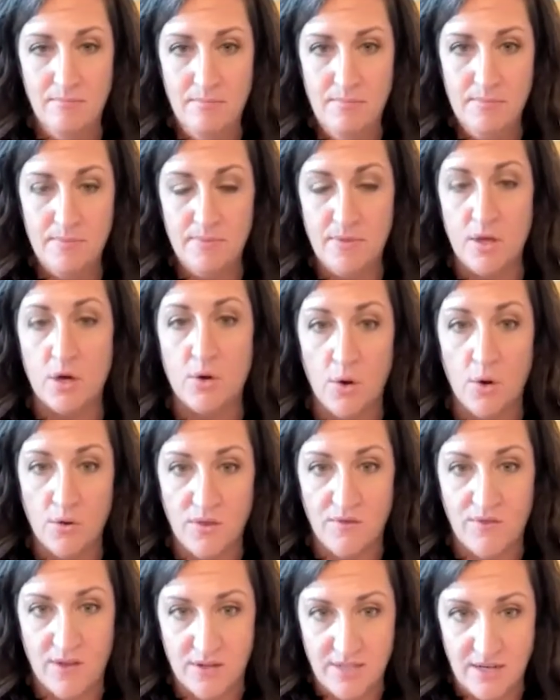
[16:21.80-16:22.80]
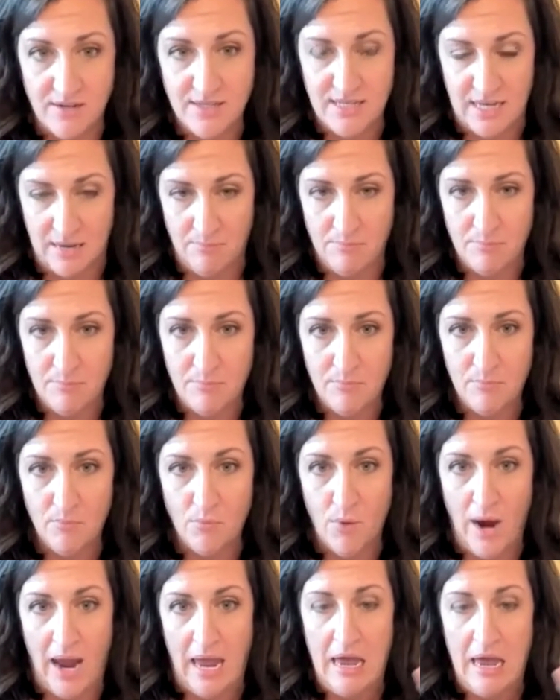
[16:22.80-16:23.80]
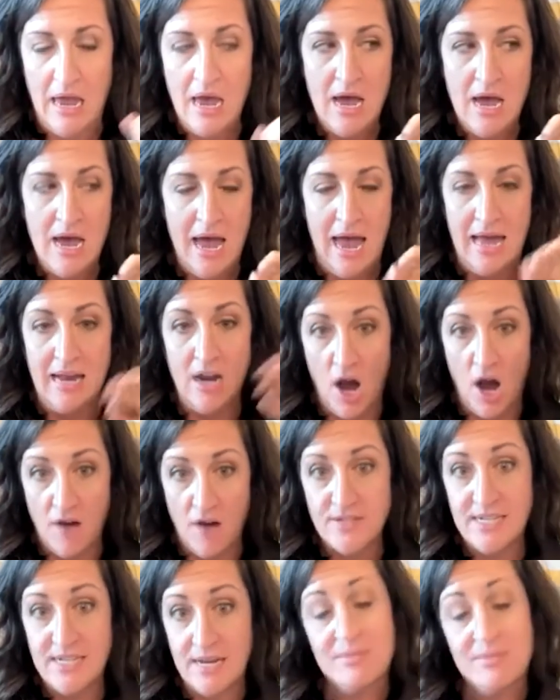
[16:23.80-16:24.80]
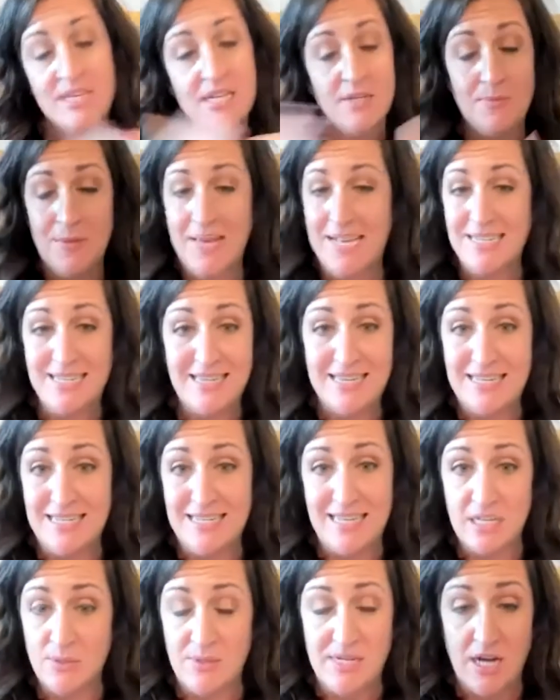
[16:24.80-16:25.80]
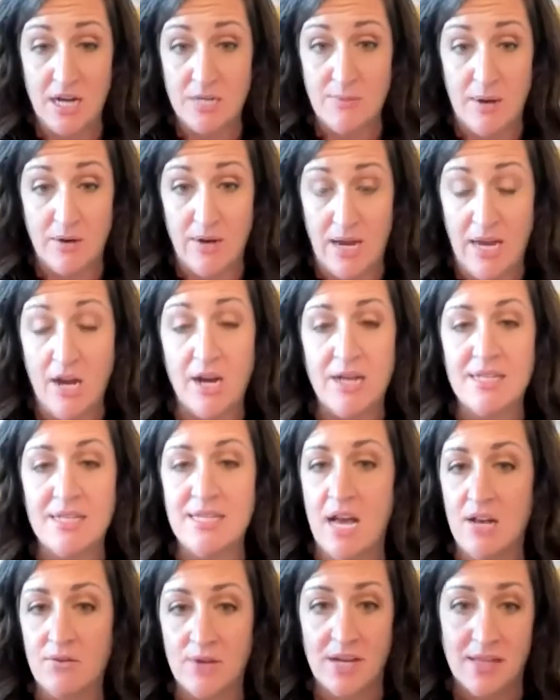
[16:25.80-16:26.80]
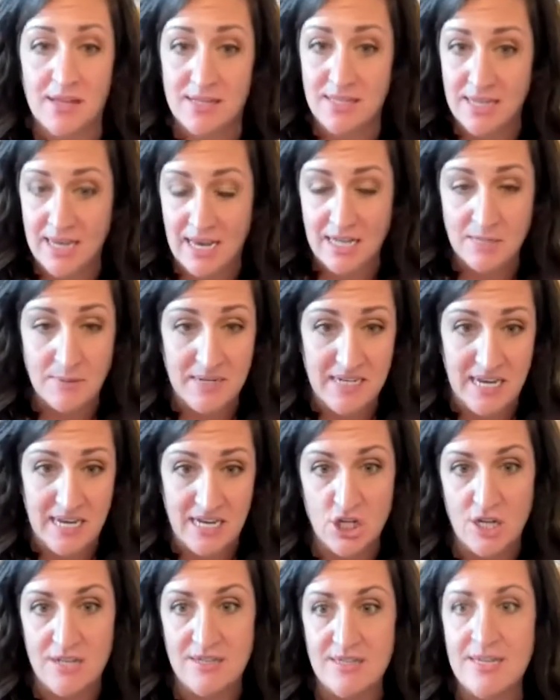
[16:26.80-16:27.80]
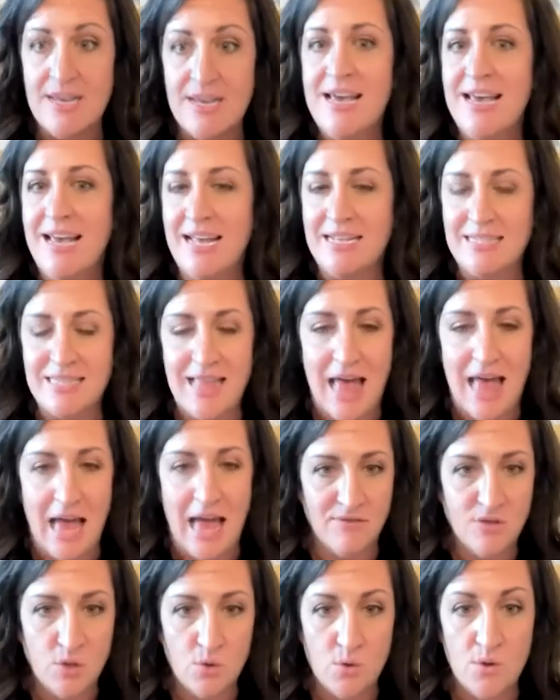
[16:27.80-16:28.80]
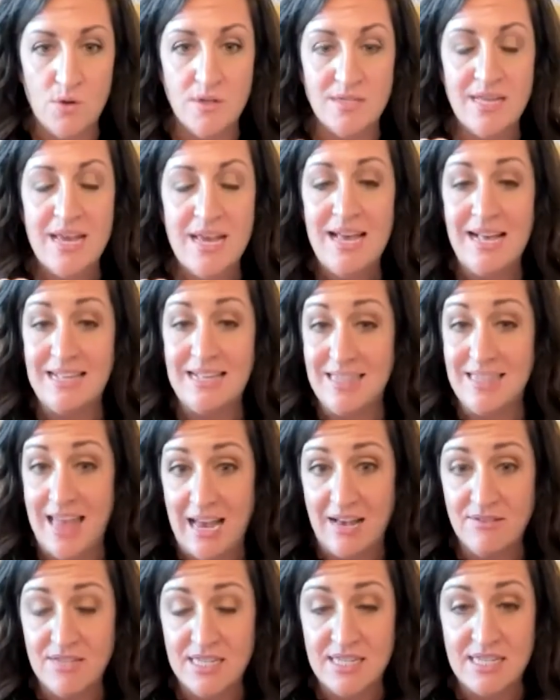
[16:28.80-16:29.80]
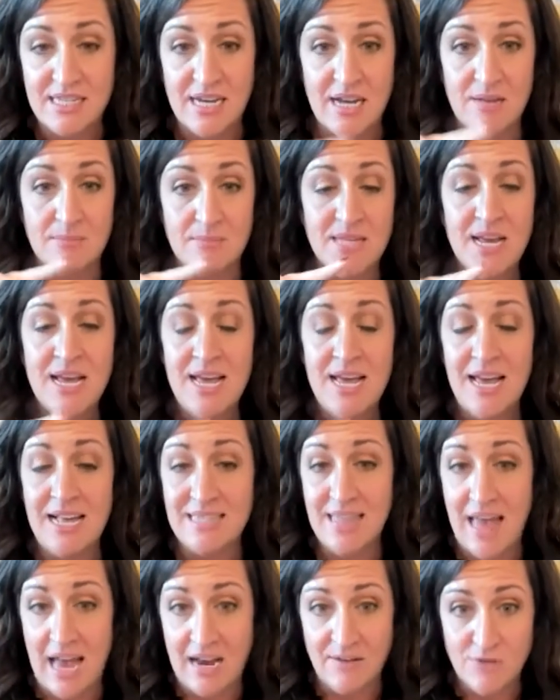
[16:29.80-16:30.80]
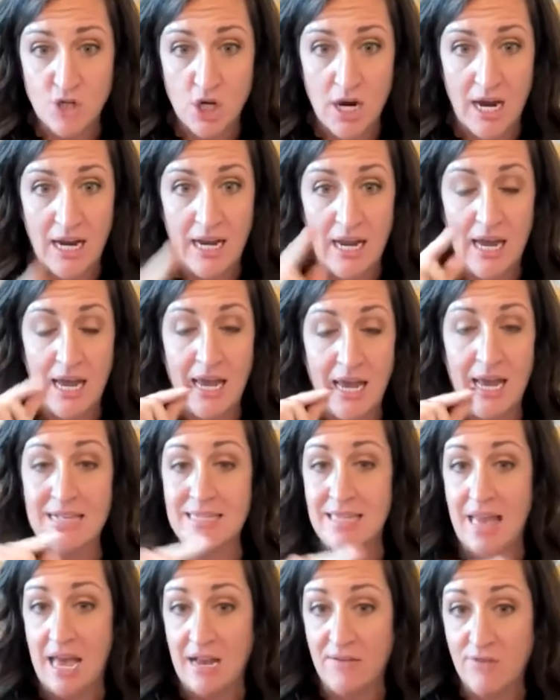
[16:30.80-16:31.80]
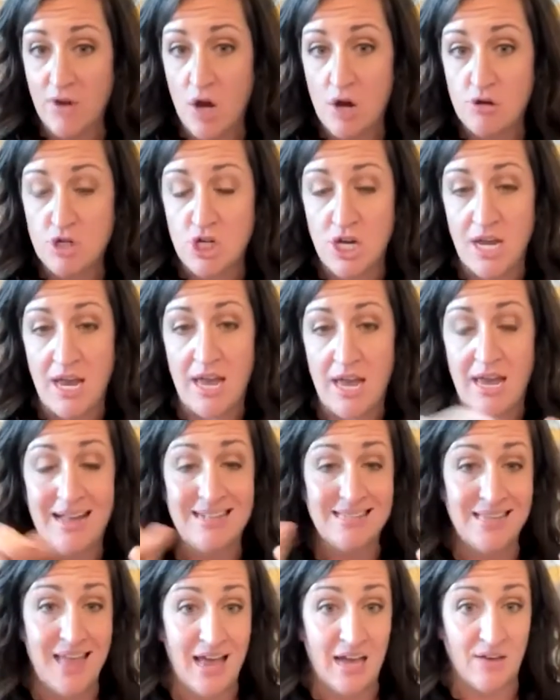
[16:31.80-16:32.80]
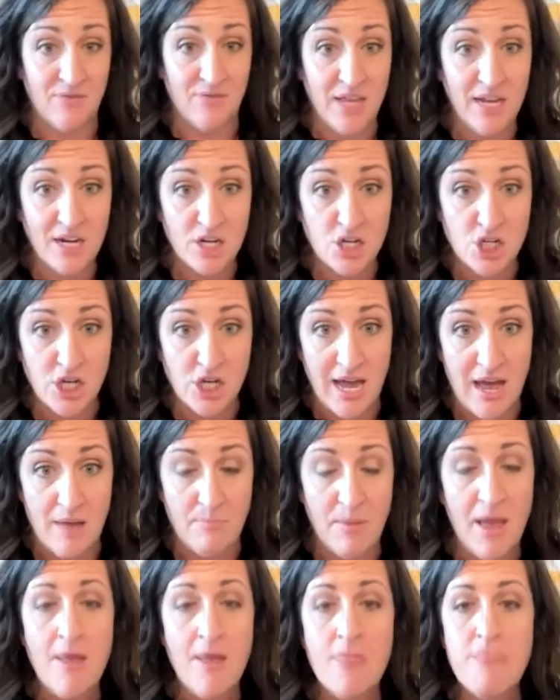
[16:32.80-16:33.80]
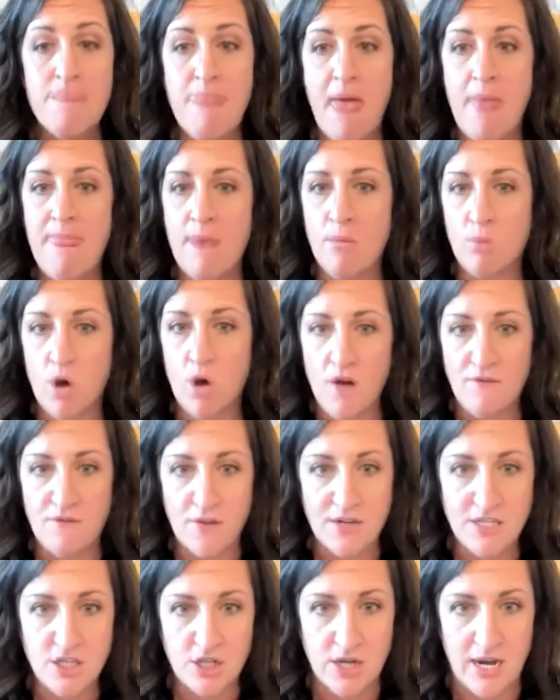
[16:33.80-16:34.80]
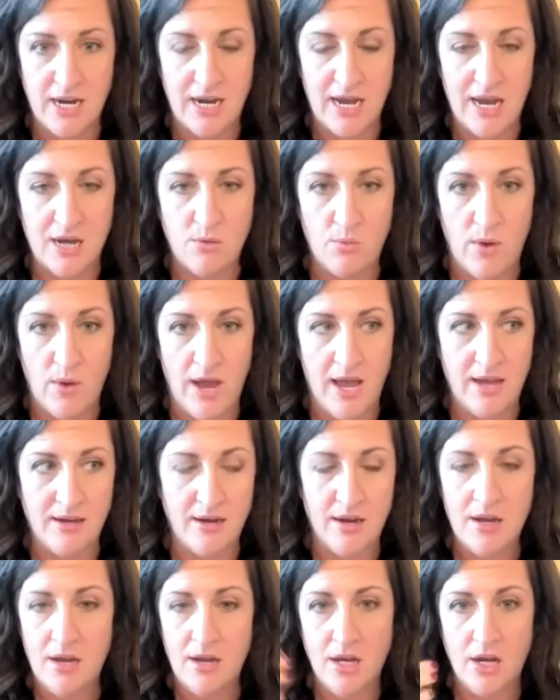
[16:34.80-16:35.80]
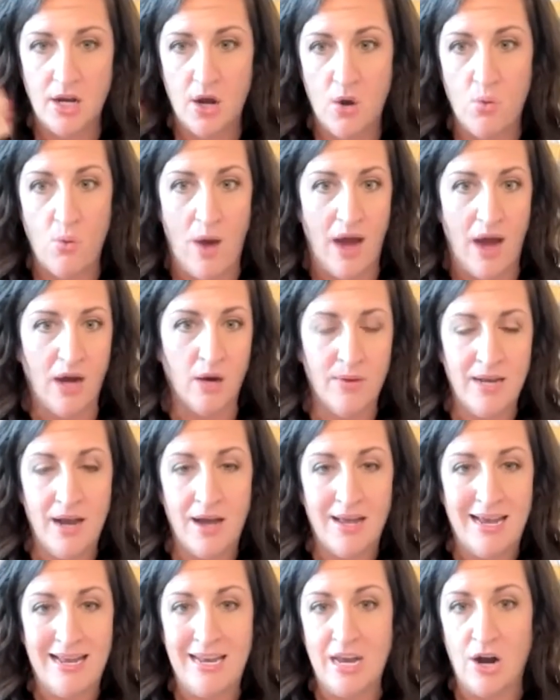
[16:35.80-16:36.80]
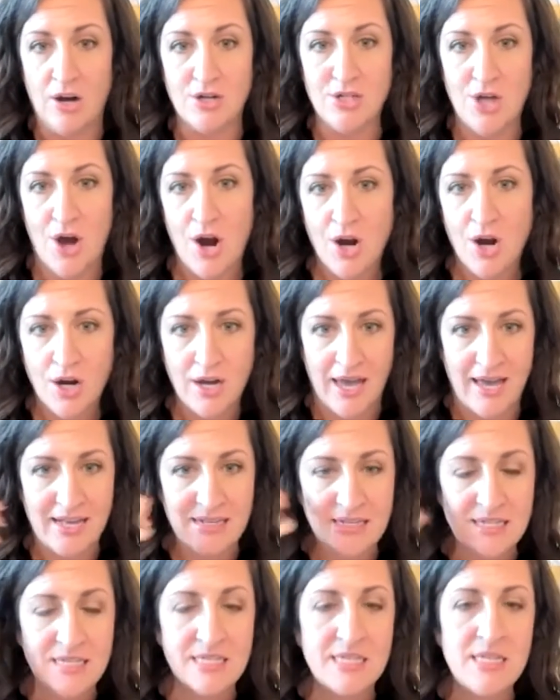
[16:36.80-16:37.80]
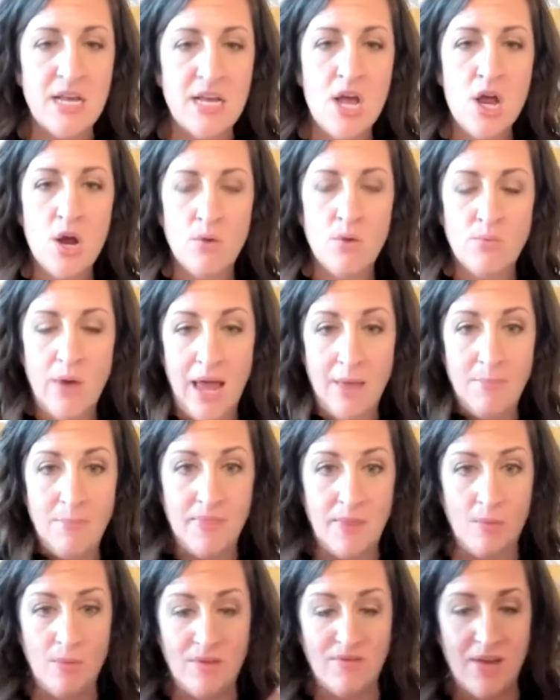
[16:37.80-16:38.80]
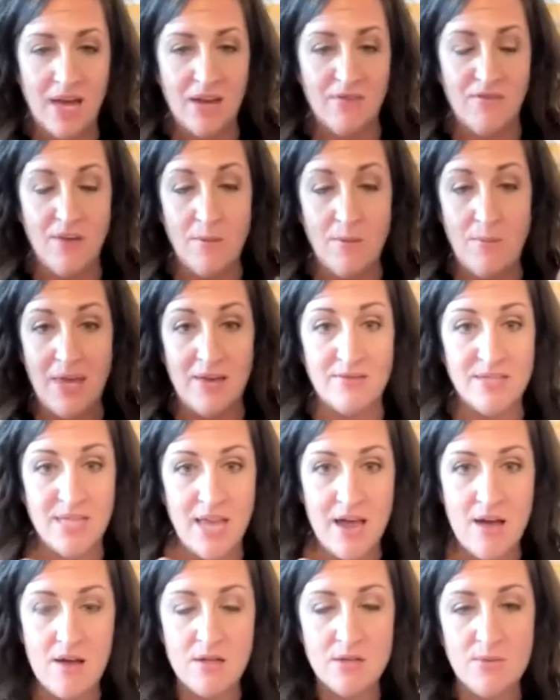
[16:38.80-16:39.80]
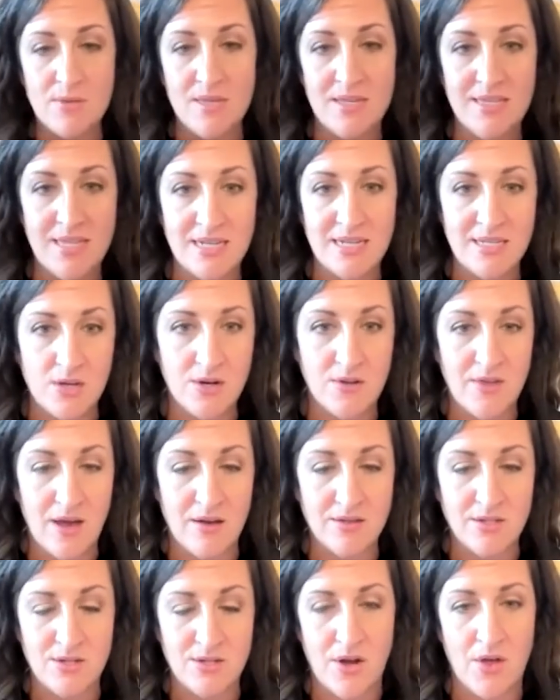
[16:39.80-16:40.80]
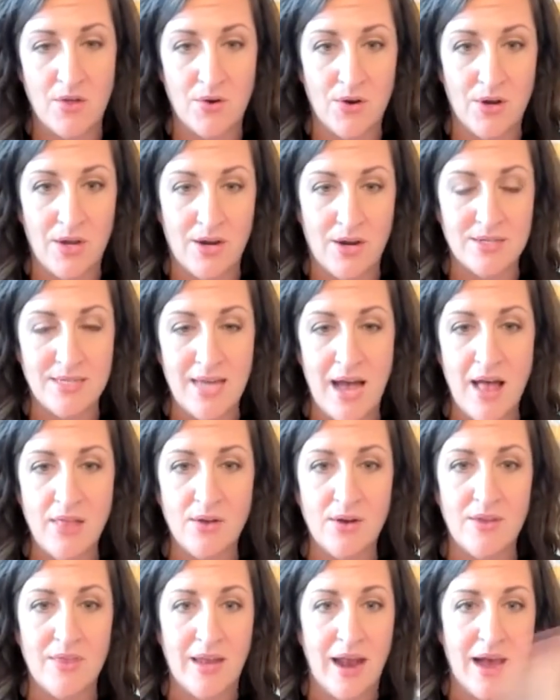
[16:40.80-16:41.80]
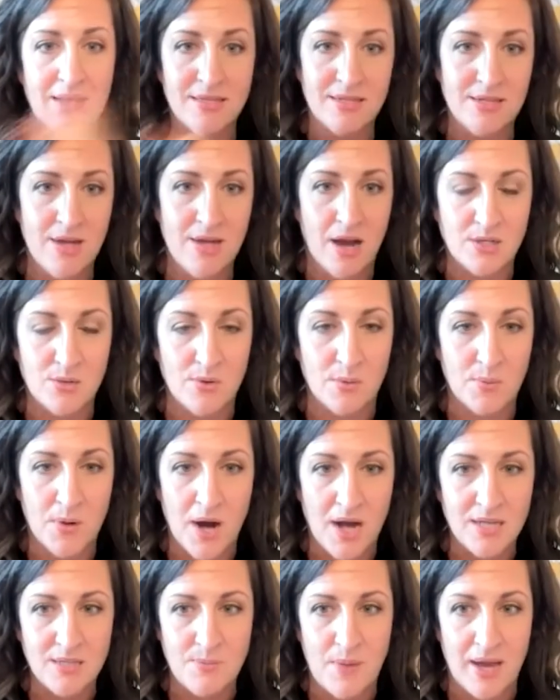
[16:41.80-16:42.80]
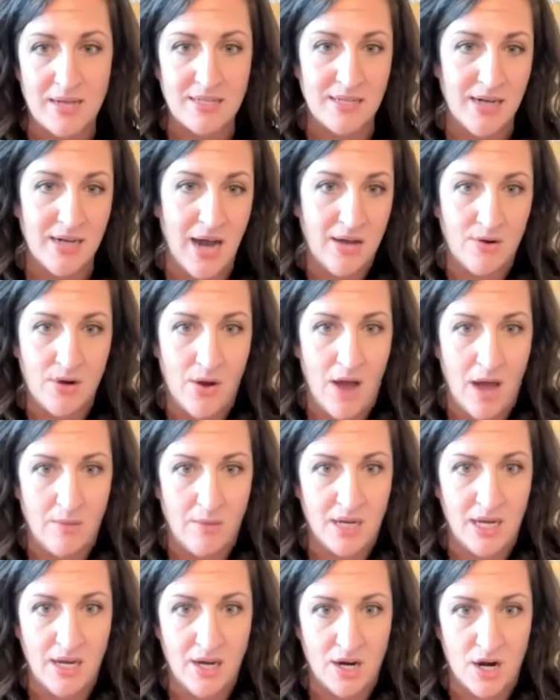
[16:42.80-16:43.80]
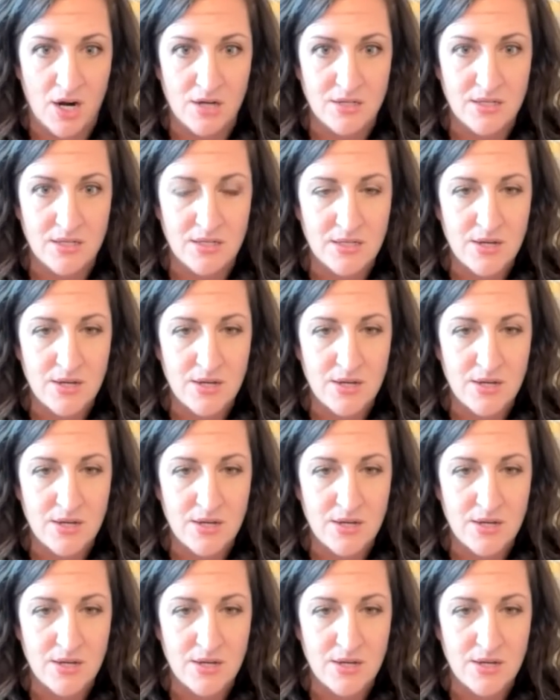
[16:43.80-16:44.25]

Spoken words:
the growth of their sales team. Right. And oftentimes it is because of these things we talked about right here. It's unrealistic expectations. It's lack of tools. It's lack of systems. It's lack of training. It's lack of coaching. It's lack of leadership. And then we're all frustrated when, why are we not hitting our targets? Right. But then we've got a VP of sales with a $600,000 a year salary that hasn't talked to a prospect in I don't know how many years.